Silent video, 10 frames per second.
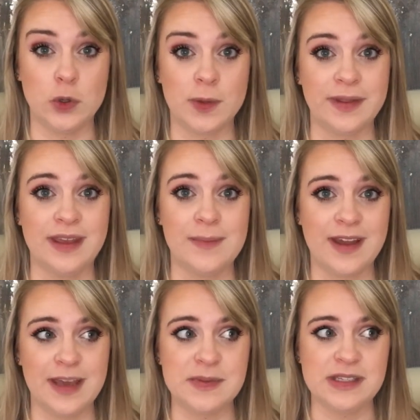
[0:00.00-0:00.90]
Normally in my
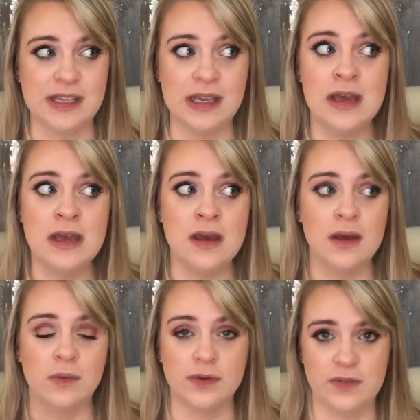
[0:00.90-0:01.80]
Ipsy
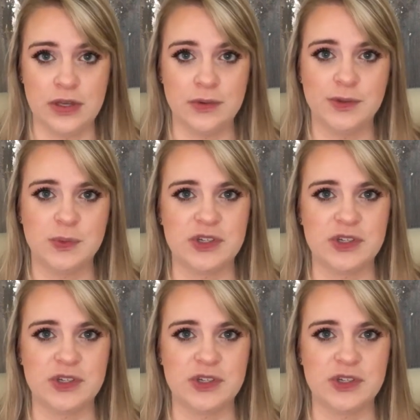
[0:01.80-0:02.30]
reviews,